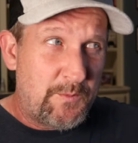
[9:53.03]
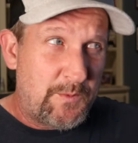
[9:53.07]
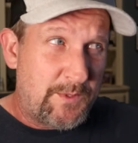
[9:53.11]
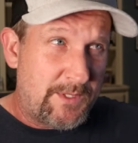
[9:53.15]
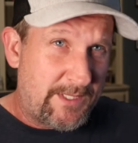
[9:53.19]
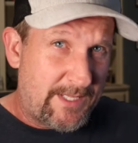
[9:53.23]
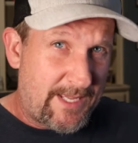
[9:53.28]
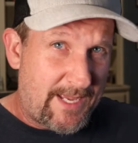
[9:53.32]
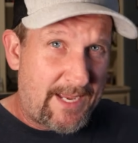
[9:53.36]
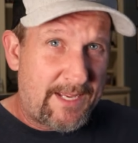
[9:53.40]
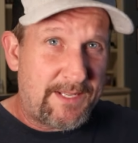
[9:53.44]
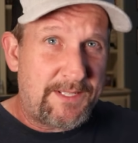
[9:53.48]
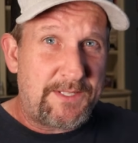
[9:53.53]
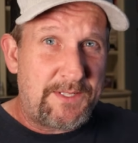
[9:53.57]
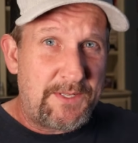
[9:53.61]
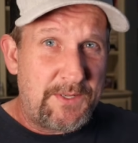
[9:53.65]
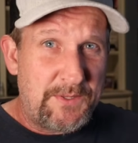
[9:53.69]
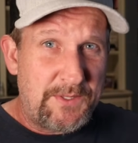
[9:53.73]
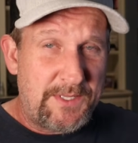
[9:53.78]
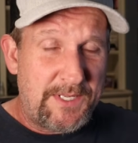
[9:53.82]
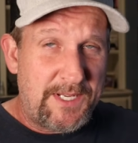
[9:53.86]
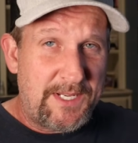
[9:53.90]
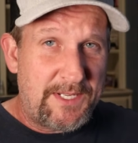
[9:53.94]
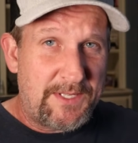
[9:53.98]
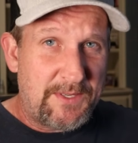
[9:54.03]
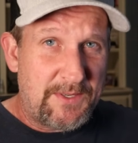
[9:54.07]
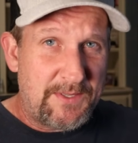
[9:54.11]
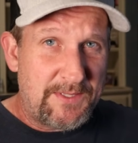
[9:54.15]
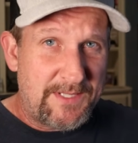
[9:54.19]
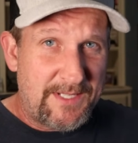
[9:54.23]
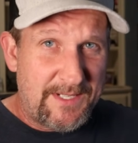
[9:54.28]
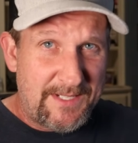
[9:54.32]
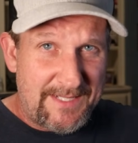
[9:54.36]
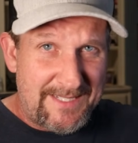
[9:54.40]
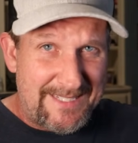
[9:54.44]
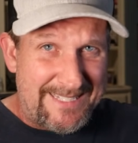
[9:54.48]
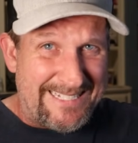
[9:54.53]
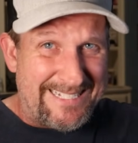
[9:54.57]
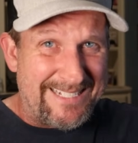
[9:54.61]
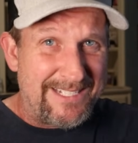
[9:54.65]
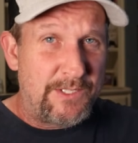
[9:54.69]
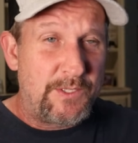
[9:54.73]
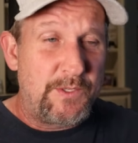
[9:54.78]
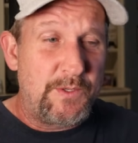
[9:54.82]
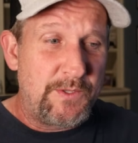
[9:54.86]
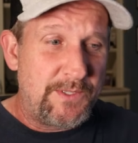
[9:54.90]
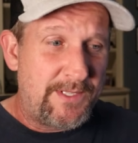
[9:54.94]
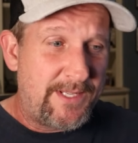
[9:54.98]
was last Tuesday. It turns out it's
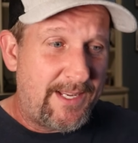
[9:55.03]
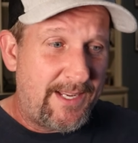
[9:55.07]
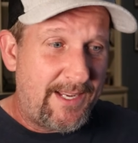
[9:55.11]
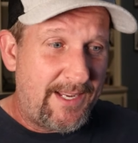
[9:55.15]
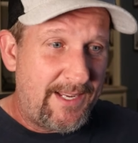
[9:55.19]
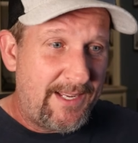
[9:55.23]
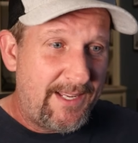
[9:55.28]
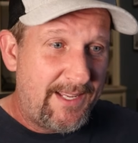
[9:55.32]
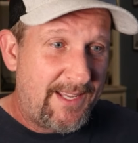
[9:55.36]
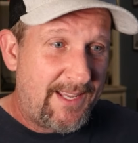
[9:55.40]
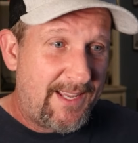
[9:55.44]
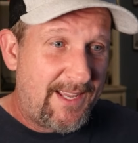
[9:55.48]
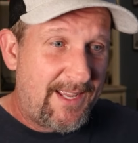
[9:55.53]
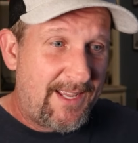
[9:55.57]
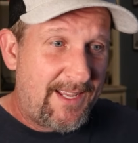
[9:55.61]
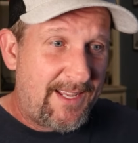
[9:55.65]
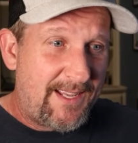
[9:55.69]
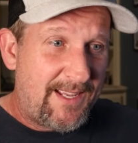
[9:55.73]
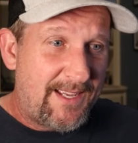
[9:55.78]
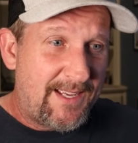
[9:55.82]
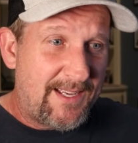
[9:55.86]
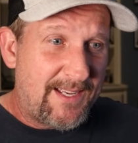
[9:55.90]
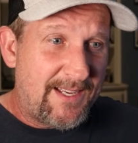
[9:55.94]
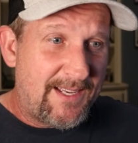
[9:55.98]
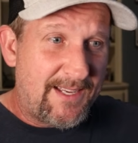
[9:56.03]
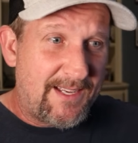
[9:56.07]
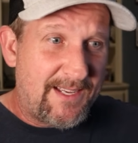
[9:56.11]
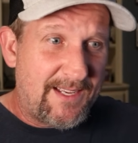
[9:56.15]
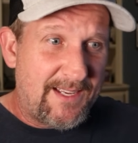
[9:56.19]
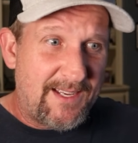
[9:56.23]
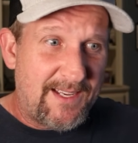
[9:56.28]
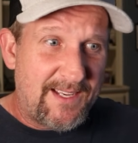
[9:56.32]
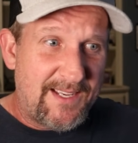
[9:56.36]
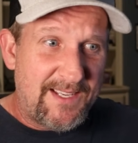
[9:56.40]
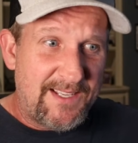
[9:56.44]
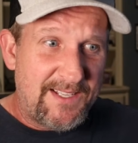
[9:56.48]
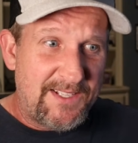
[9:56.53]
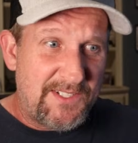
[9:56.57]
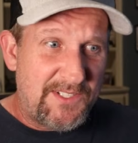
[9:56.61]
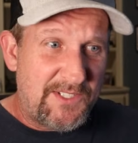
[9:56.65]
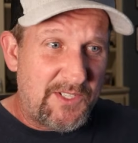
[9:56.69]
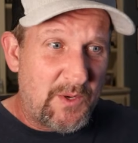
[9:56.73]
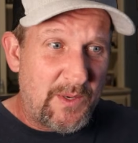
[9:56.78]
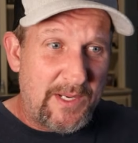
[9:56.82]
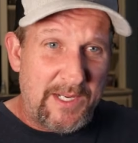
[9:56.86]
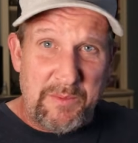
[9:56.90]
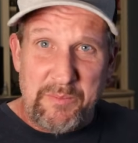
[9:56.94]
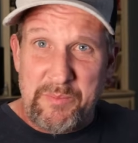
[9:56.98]
this Tuesday. Uh,
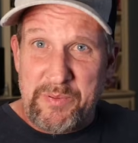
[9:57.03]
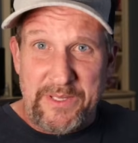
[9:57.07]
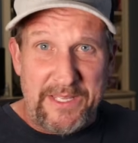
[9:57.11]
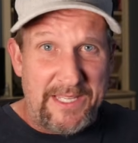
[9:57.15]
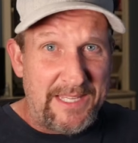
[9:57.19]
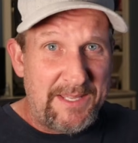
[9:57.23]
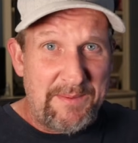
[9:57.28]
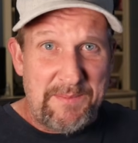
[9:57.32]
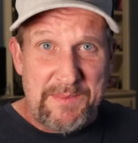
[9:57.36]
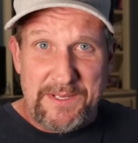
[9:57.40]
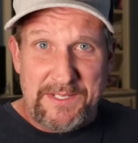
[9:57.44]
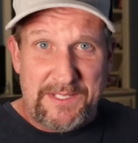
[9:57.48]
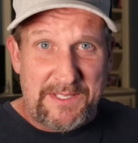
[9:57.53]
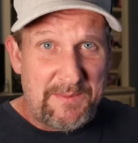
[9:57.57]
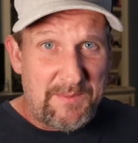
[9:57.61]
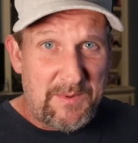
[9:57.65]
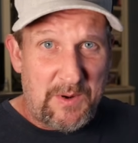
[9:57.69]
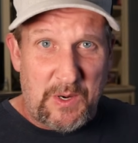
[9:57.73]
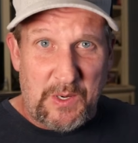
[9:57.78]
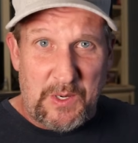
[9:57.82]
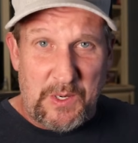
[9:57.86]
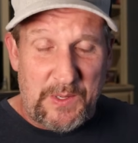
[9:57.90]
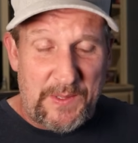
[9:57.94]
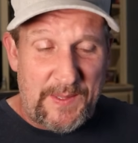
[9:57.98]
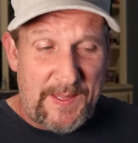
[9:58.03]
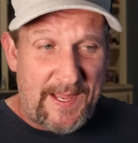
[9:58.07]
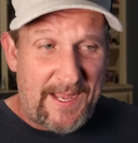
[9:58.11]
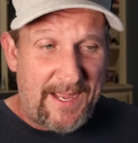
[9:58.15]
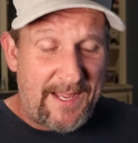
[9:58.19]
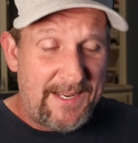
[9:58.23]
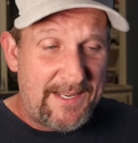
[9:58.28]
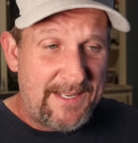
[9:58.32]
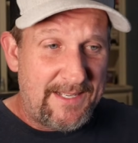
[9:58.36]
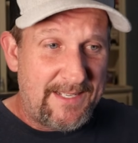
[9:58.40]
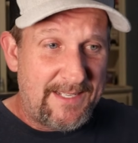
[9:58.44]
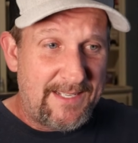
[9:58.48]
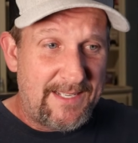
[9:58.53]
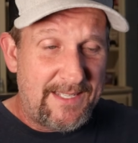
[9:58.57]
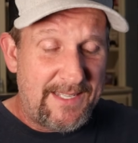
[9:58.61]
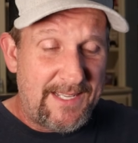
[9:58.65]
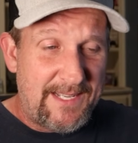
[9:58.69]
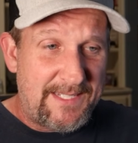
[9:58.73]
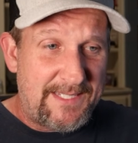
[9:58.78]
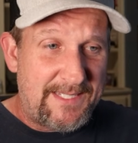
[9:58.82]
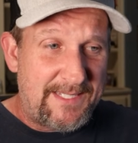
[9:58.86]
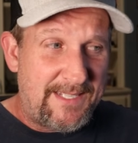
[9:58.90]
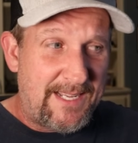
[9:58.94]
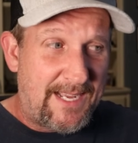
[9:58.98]
so I completely missed the mark on that. Uh,
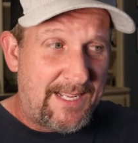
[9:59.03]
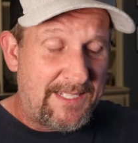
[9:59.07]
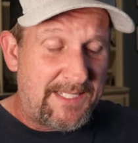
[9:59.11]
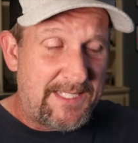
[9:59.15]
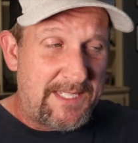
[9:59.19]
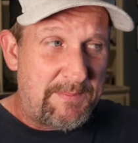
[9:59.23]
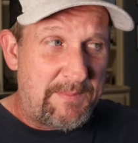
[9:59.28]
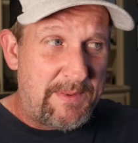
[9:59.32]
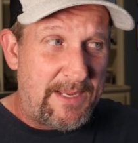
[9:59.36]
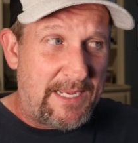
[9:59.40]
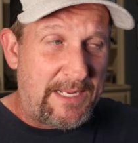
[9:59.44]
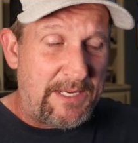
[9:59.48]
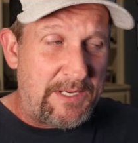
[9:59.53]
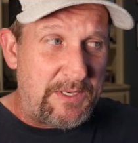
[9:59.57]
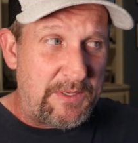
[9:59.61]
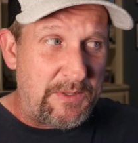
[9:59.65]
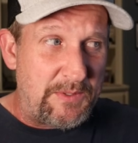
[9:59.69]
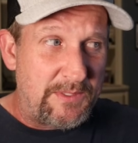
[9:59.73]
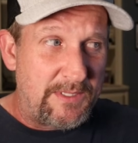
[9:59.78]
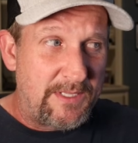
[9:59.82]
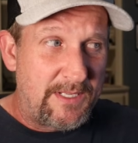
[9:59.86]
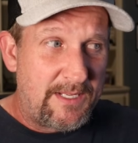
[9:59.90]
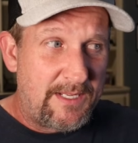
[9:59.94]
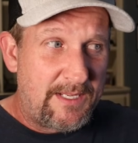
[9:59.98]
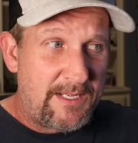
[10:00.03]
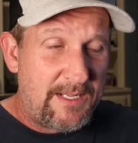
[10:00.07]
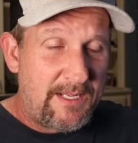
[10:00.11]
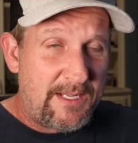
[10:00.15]
that's that's the bad news.